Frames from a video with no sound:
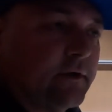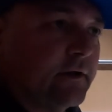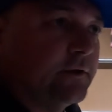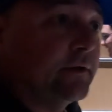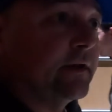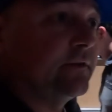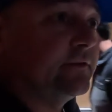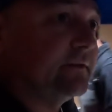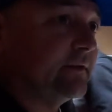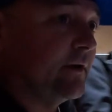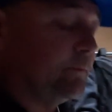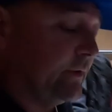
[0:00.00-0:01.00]
you get a
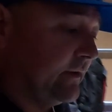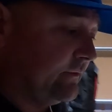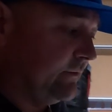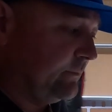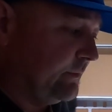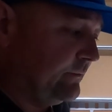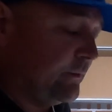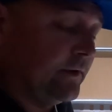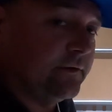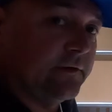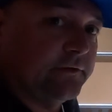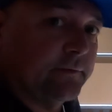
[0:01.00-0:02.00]
sit-down breakfast before you
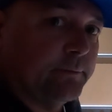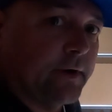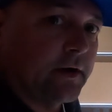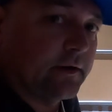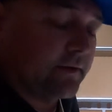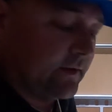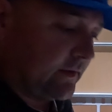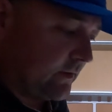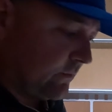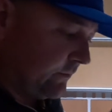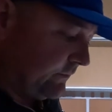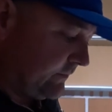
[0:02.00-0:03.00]
disembark, and it
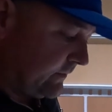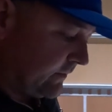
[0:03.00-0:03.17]
goes